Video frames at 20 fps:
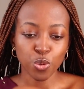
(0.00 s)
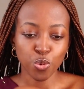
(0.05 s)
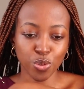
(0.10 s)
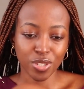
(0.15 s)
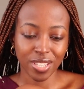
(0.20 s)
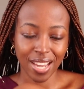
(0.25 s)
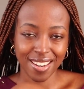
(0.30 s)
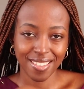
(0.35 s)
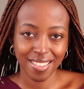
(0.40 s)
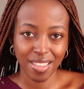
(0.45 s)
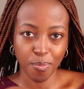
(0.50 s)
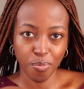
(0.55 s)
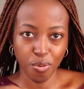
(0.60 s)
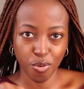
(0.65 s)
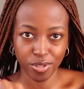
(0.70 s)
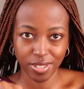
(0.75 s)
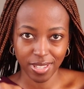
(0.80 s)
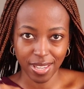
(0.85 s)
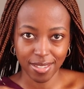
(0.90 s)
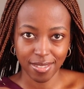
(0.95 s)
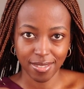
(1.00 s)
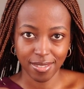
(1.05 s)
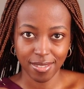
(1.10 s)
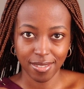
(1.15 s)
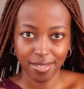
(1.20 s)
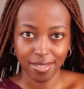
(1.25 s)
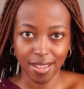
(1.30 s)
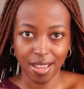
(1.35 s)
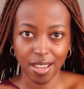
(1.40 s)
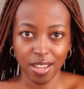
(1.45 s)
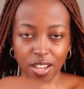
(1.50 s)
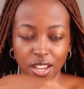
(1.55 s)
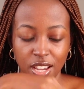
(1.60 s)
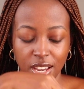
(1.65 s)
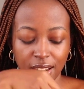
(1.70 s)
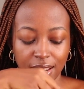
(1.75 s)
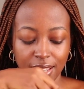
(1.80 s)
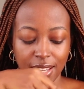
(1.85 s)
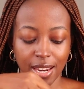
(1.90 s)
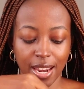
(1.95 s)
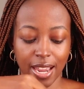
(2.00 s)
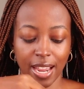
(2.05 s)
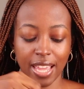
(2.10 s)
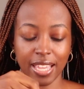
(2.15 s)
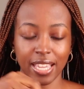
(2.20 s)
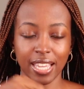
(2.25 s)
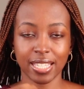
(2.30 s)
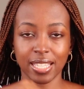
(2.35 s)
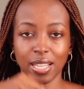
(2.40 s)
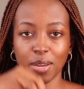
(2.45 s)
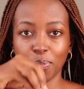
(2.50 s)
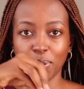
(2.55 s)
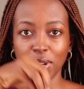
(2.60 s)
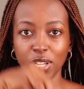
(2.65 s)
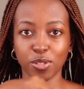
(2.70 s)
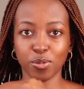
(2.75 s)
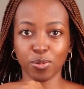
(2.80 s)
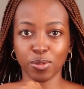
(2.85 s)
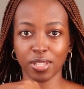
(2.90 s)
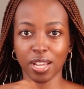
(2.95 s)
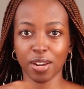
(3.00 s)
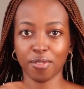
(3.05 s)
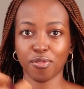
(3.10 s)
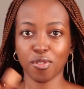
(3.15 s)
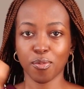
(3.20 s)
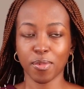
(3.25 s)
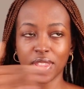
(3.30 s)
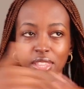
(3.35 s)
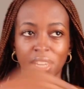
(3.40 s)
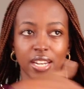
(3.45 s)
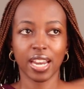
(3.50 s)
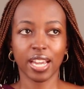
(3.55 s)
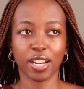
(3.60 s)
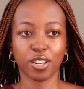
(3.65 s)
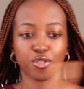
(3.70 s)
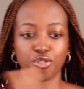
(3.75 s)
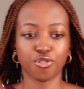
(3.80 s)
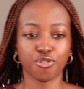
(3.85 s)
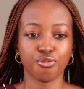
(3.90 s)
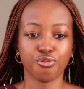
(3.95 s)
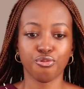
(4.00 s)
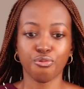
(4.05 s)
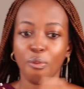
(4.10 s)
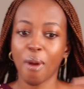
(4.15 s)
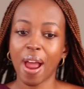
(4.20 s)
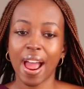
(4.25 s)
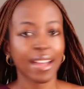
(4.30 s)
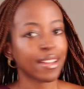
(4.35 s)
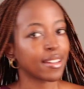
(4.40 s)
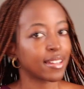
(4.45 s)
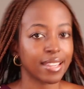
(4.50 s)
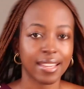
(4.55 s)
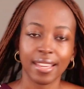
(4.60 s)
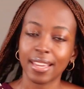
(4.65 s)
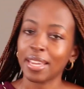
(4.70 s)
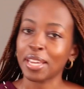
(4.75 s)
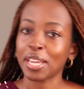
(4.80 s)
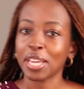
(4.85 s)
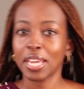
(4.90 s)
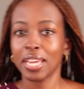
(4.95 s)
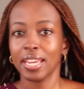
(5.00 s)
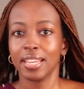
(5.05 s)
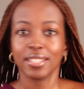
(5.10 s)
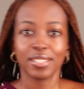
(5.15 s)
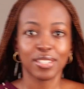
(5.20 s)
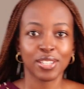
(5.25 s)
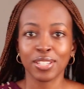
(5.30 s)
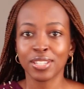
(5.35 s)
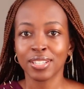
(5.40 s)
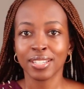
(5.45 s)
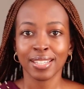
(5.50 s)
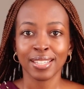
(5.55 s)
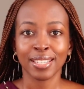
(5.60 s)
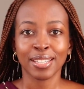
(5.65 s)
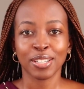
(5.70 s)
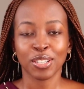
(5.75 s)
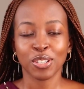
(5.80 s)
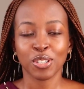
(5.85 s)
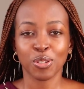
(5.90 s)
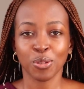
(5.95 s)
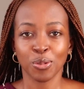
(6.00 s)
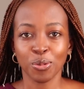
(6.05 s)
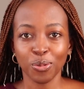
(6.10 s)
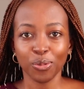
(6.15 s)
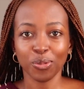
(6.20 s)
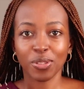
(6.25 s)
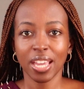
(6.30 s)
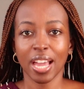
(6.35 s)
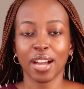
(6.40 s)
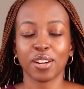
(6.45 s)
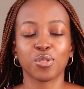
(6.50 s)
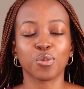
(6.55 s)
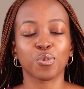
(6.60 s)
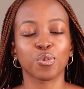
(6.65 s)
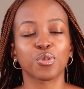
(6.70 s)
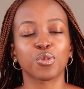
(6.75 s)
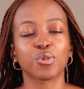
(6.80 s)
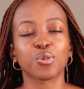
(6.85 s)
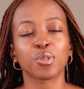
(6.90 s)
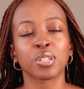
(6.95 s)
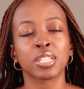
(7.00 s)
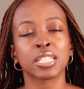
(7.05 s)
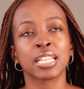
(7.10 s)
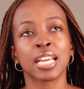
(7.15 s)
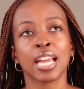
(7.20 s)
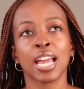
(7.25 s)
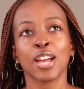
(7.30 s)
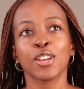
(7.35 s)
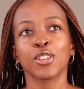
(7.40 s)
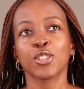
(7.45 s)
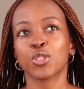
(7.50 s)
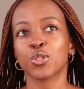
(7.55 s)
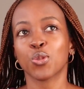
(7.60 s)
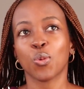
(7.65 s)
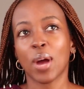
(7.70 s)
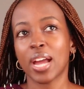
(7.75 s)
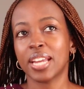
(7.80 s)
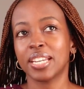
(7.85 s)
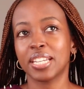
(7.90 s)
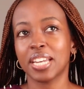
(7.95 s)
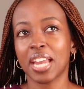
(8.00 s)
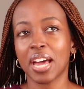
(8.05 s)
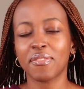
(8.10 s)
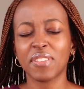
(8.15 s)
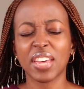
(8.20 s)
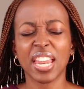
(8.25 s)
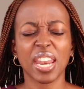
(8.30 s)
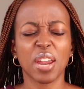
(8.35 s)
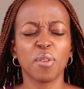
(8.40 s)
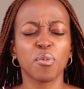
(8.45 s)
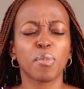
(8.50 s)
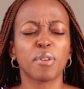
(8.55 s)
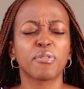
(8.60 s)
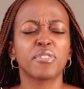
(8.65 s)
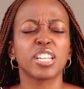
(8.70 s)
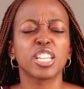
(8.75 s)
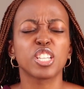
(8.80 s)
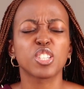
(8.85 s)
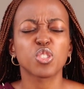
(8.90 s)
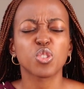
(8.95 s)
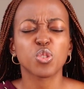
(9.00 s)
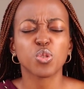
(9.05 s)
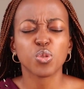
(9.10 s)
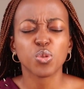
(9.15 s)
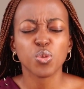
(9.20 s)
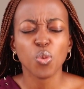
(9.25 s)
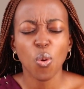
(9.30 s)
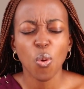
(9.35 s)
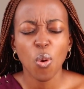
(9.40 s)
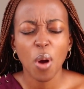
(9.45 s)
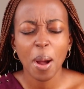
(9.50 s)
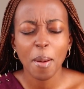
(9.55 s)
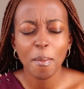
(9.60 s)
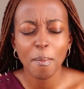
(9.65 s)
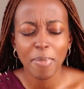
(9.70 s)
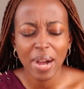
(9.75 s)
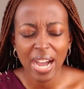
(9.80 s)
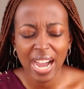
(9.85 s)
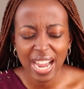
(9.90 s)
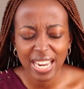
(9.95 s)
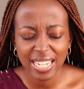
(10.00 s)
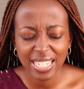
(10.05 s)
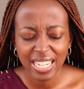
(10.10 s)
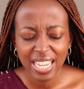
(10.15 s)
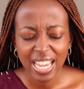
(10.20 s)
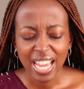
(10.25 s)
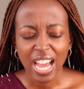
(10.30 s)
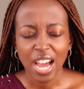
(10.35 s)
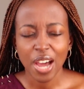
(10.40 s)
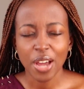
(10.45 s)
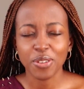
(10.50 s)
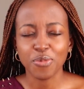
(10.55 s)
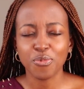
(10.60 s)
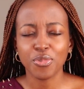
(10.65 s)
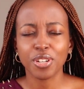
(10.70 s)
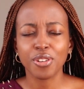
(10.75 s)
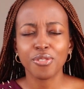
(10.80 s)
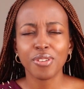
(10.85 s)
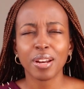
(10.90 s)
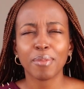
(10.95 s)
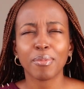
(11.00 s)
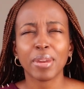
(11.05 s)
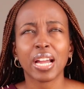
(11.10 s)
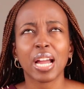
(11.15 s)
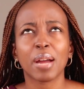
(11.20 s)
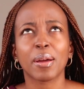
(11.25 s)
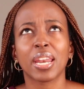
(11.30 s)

to start the process, eh? Like, I guess a place to start from and then like track it to the actual source. So I didn't have that, and I remember feeling so bad and regretting, like,